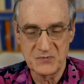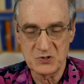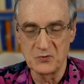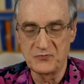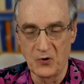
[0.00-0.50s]

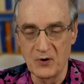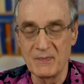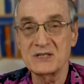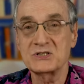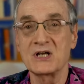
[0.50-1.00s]
So, four
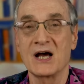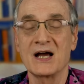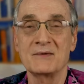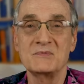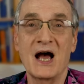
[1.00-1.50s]
months'
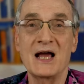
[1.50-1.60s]
time,